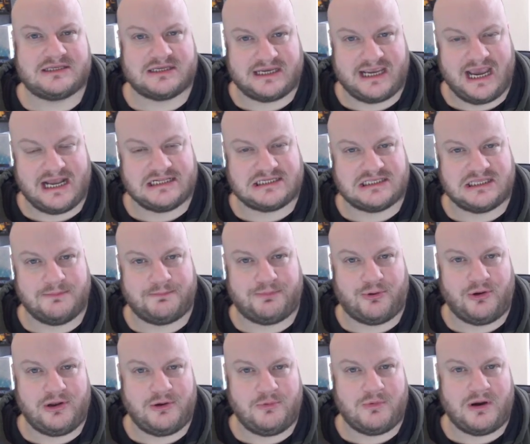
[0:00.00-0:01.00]
to get to the
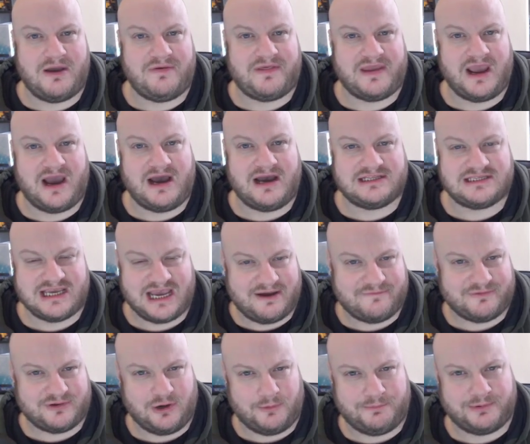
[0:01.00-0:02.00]
point where they are to
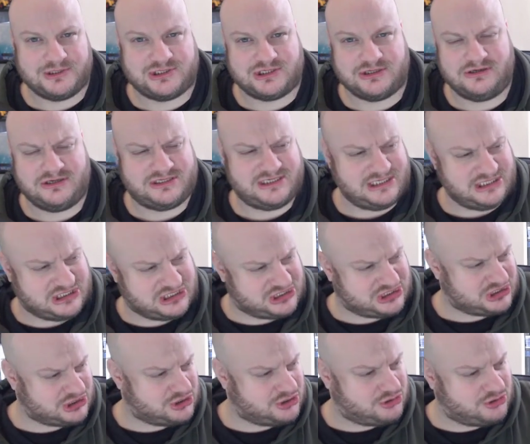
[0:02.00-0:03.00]
have an opportunity
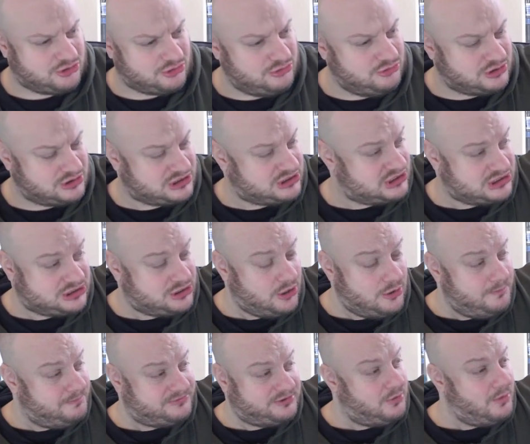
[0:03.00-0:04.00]

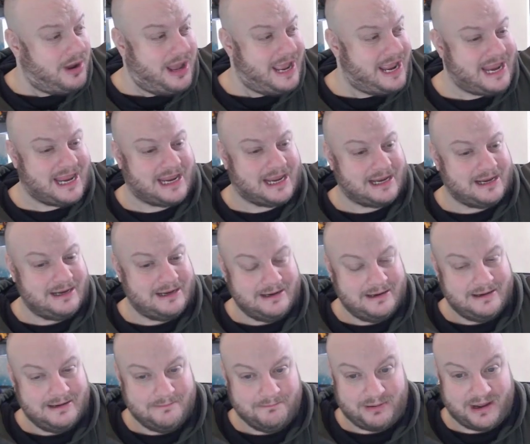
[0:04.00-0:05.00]
scooped away
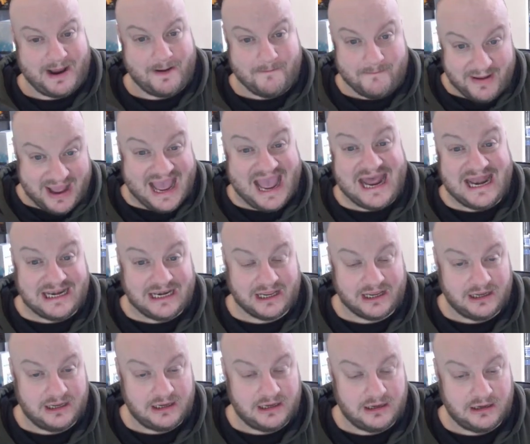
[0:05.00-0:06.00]
by a
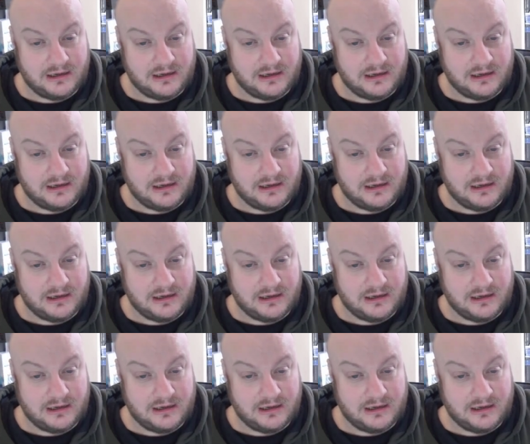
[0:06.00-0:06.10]
man